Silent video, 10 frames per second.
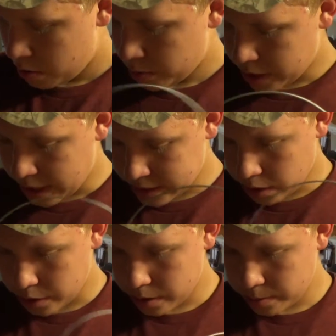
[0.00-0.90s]
Yeah, that's
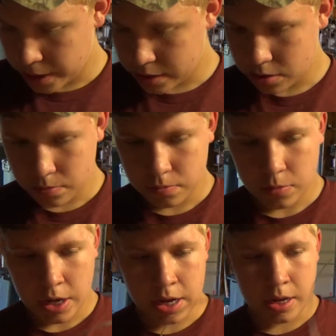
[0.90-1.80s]
how he makes them,
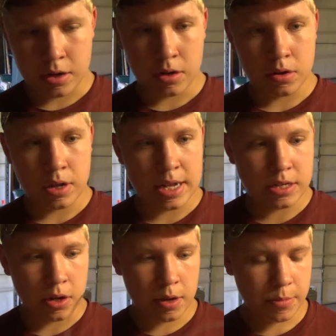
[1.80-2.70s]
and that's
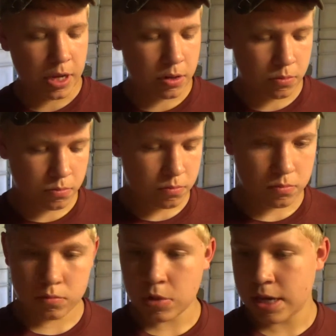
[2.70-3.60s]
how I made them.
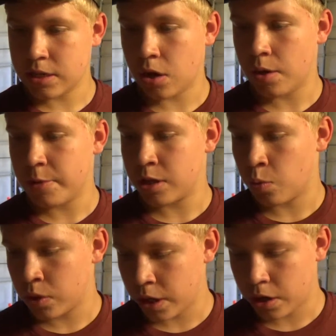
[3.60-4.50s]
That's how I made the
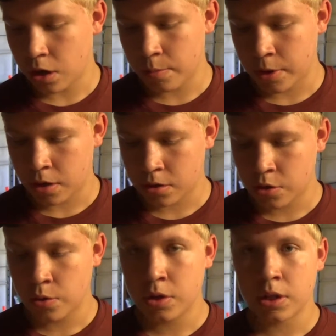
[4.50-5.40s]
one that I caught my
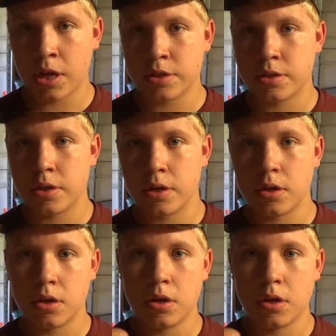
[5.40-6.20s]
coon in last year.